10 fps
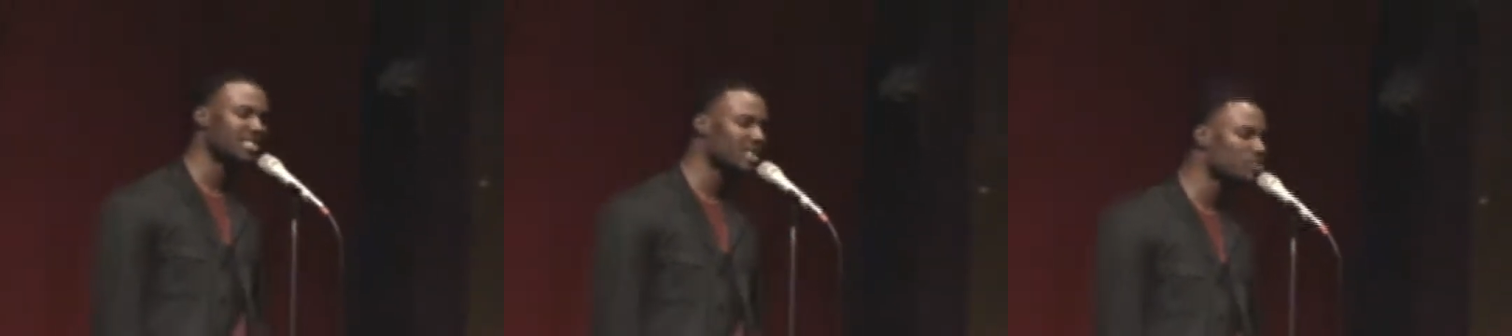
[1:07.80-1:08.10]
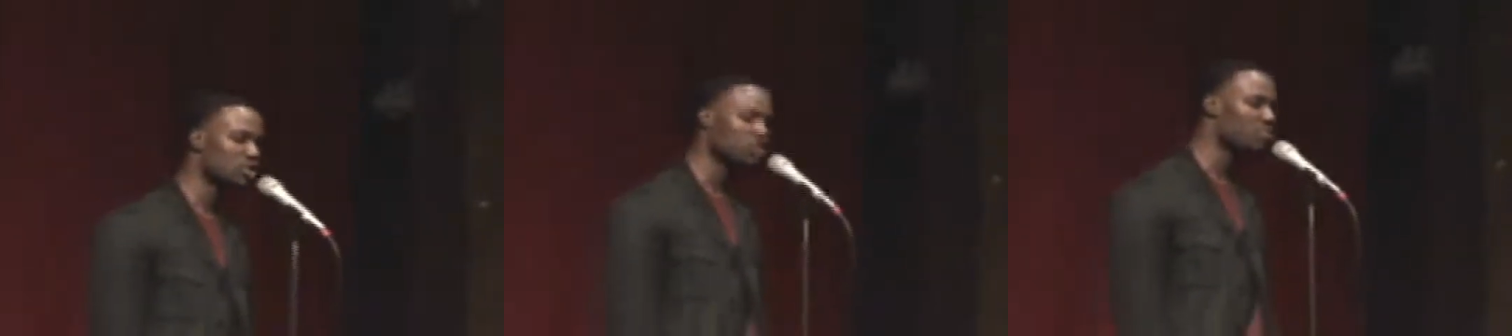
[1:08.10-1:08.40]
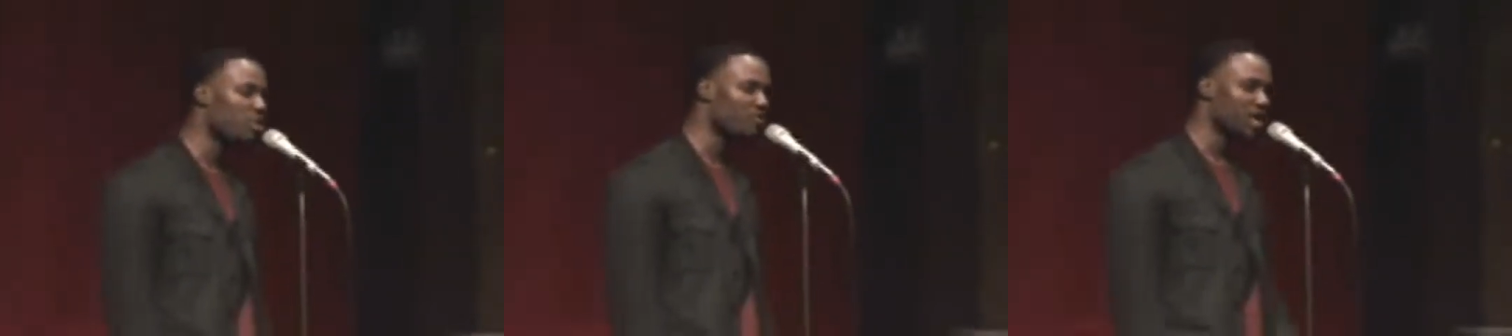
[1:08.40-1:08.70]
skill. She was
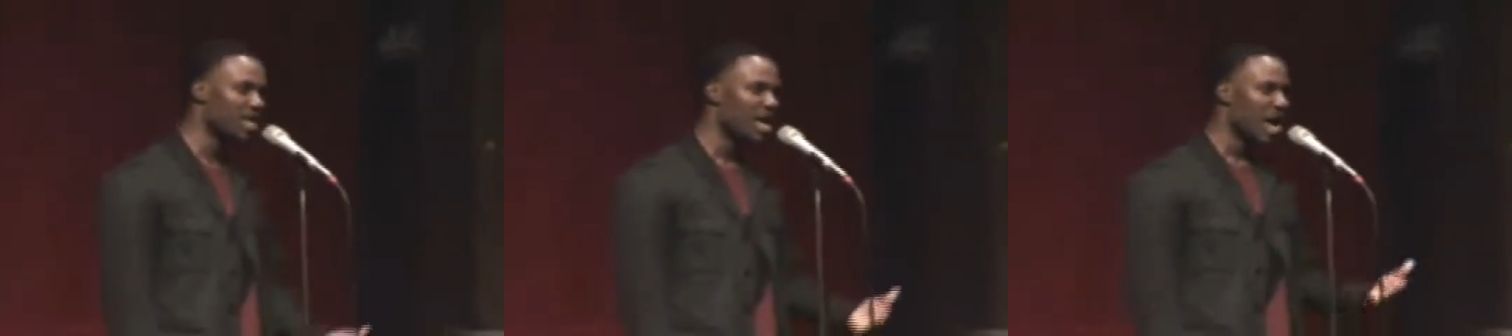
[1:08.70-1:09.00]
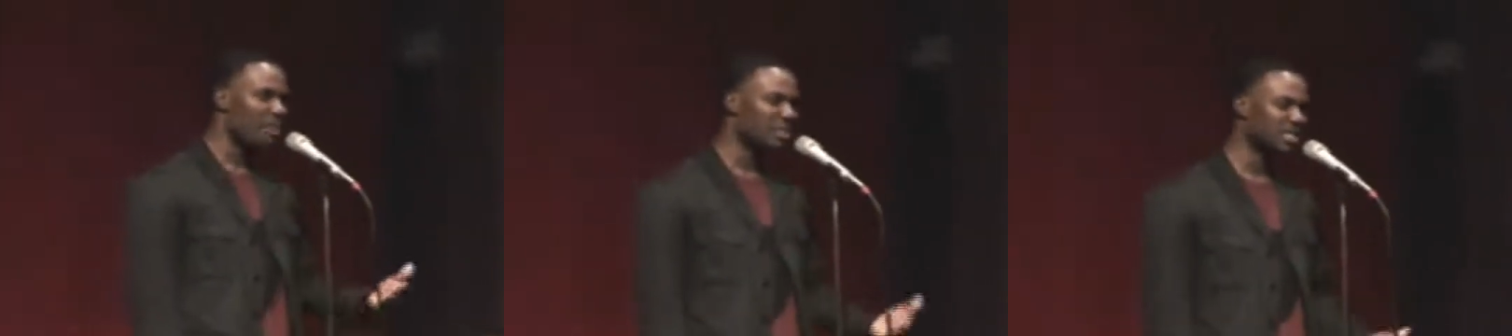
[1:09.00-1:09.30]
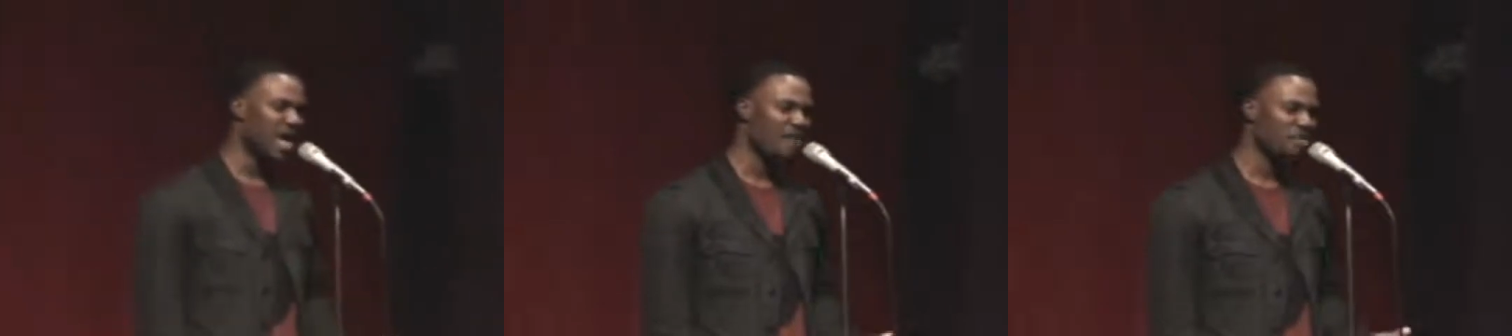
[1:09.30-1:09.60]
perfect. I
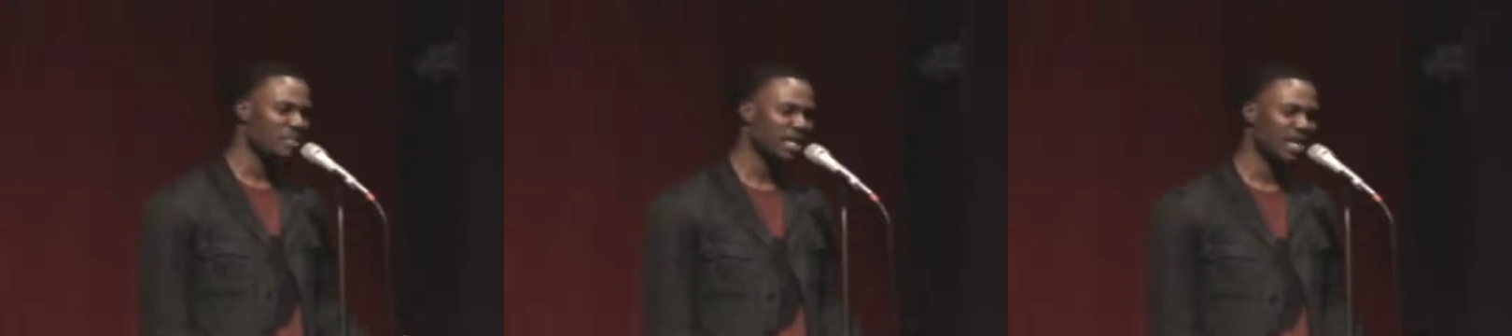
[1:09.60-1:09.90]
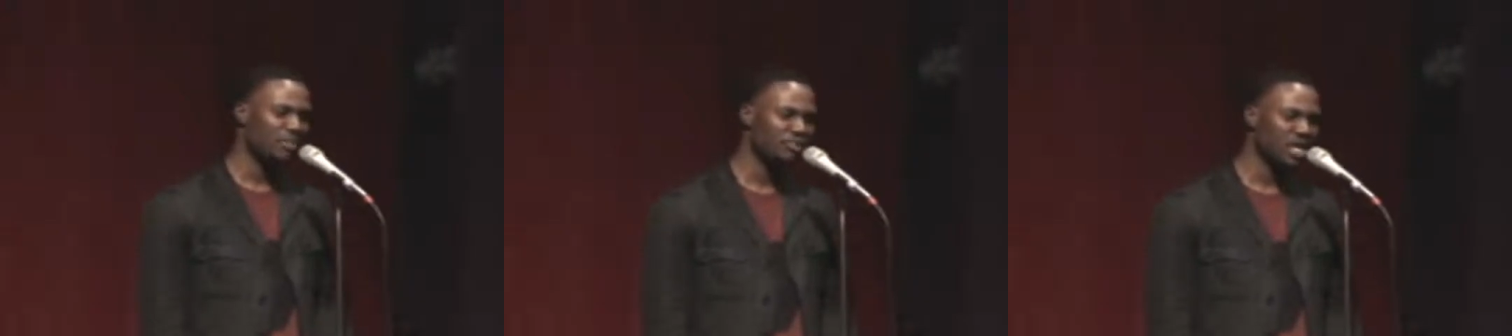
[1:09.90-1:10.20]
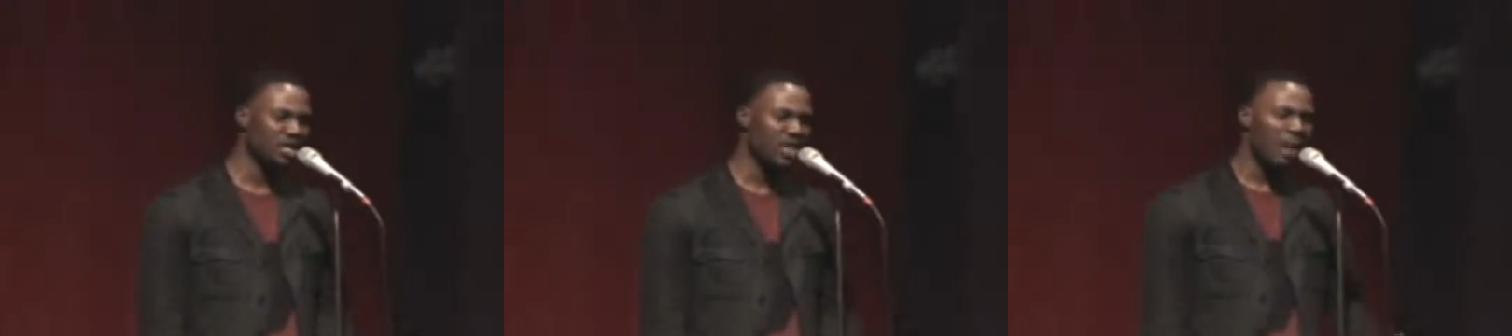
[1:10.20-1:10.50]
miss her every minute I
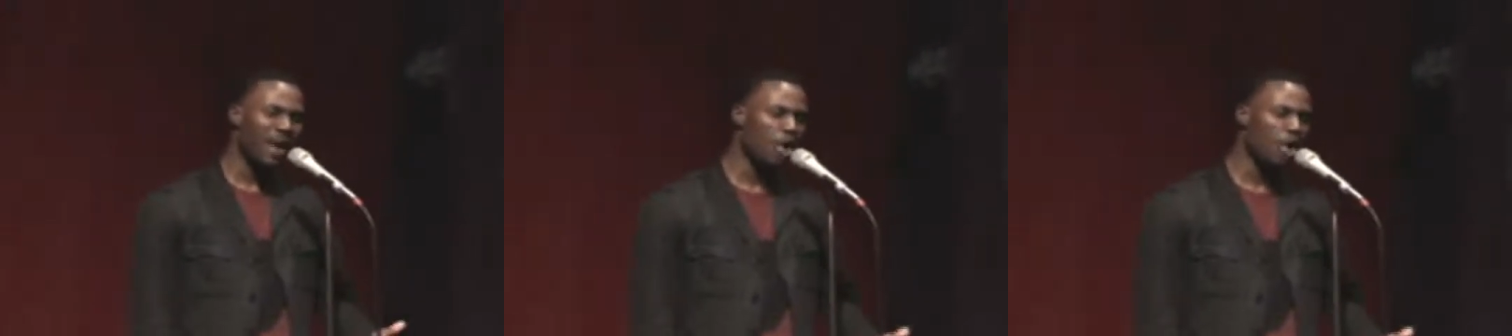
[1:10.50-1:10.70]
breathe.